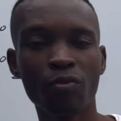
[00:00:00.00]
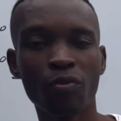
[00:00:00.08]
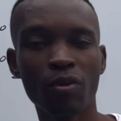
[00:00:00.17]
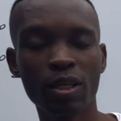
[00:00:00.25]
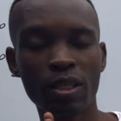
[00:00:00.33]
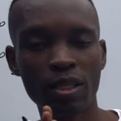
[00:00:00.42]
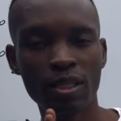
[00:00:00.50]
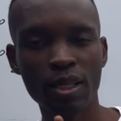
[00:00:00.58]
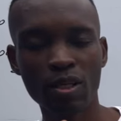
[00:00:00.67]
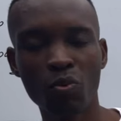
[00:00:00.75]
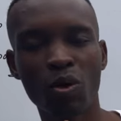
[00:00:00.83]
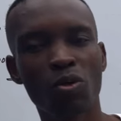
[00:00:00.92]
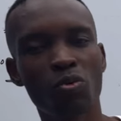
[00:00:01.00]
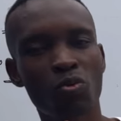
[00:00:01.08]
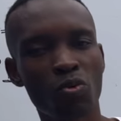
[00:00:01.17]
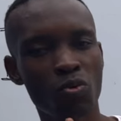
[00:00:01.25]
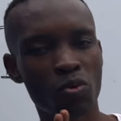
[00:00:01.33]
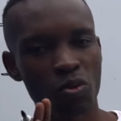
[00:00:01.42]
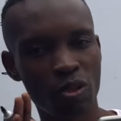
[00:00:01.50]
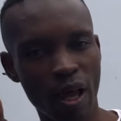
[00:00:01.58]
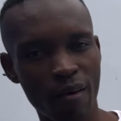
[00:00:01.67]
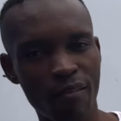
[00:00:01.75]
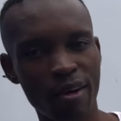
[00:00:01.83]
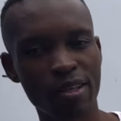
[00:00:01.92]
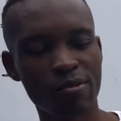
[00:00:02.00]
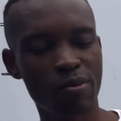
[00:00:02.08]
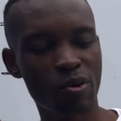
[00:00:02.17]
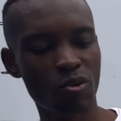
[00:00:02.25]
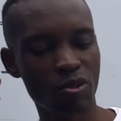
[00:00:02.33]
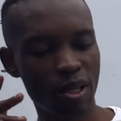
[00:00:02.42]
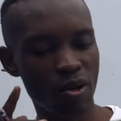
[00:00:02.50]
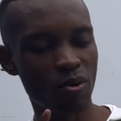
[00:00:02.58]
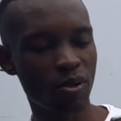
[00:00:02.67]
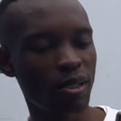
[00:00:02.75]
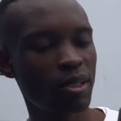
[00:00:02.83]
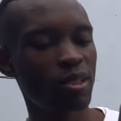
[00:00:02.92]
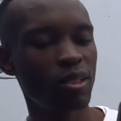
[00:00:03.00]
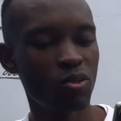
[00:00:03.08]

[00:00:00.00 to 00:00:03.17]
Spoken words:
in this case, we are not going to use average because they already